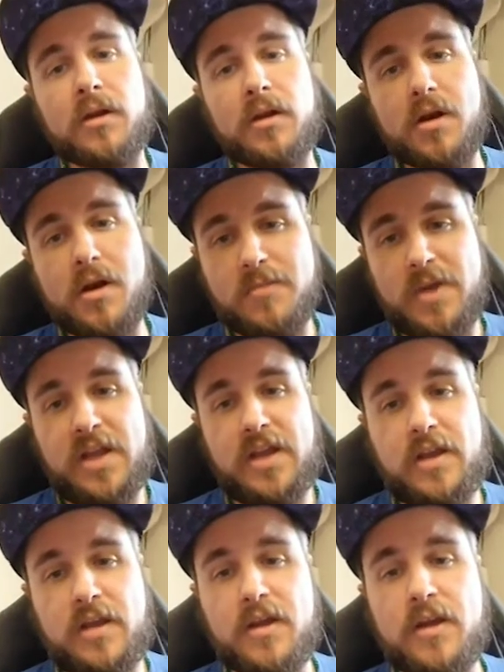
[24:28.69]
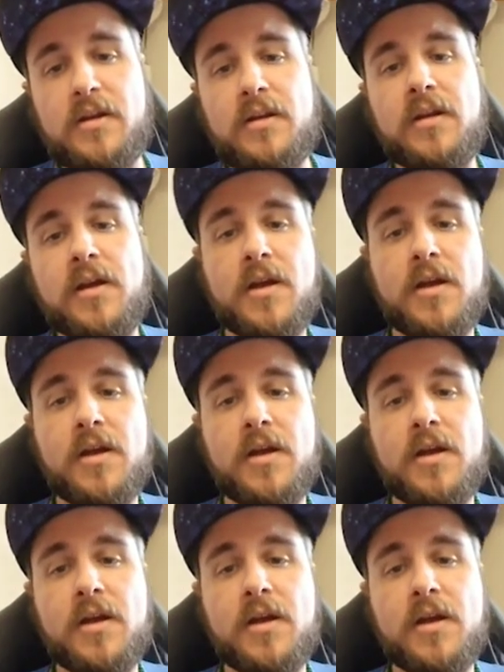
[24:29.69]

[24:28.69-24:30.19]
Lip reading: coming in